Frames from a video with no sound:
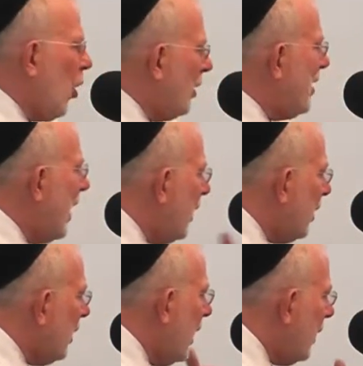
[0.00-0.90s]

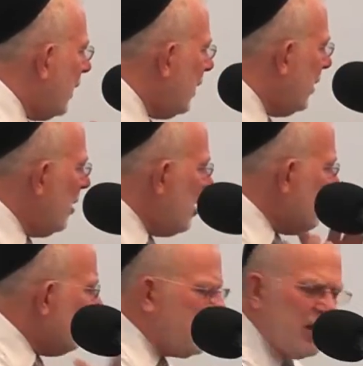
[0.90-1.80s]
articulate it,
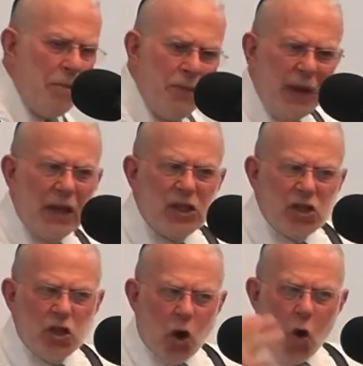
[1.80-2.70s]
but something
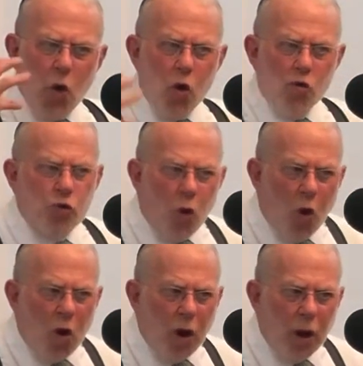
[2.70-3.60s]
is so
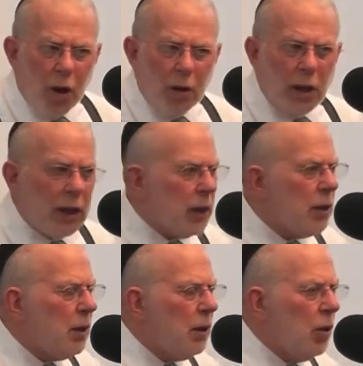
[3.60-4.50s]
wrong. Like,
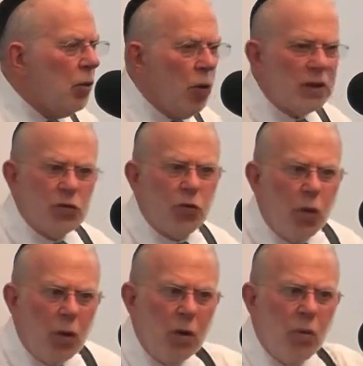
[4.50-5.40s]
what's
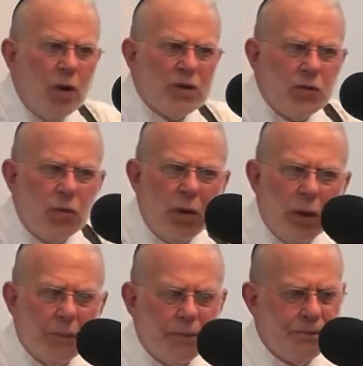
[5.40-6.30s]
wrong? What's
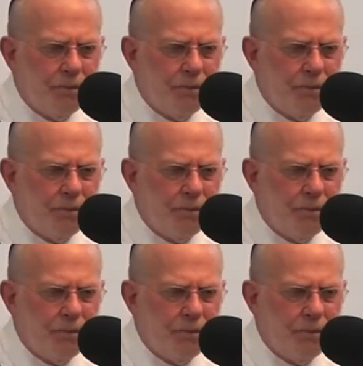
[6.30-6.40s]
wrong?